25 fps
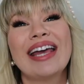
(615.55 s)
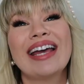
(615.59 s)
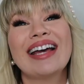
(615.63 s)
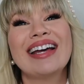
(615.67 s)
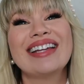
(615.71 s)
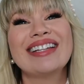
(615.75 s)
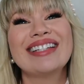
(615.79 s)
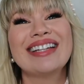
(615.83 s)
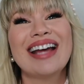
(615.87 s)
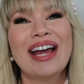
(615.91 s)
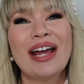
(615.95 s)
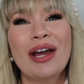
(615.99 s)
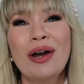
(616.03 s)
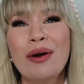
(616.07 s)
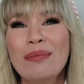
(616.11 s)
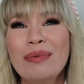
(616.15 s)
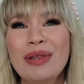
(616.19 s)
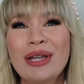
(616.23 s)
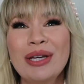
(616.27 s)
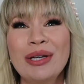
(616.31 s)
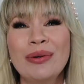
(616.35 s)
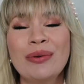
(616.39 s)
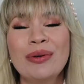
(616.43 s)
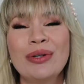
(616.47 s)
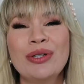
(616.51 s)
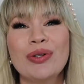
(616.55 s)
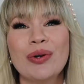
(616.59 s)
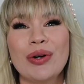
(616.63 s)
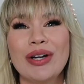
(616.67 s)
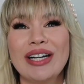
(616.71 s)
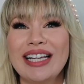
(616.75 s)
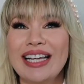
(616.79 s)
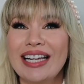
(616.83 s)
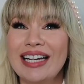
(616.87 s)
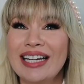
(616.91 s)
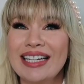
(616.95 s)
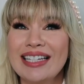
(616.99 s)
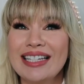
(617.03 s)
and I hope that you
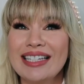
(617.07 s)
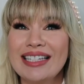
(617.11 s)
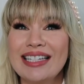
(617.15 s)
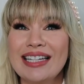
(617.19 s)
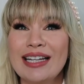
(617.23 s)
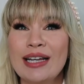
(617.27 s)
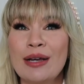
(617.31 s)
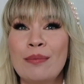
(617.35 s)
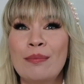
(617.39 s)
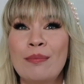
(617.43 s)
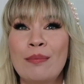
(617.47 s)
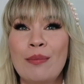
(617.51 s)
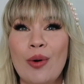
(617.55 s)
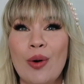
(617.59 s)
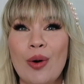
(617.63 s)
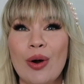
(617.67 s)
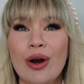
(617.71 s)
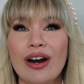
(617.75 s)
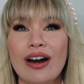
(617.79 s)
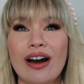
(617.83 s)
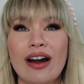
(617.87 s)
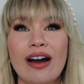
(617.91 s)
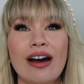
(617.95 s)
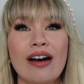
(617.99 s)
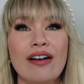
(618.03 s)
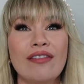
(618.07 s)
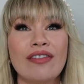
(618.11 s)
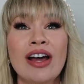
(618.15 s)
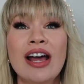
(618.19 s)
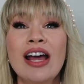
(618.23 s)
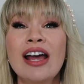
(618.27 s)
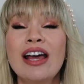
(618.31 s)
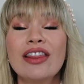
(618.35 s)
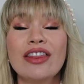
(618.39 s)
enjoyed getting to see more of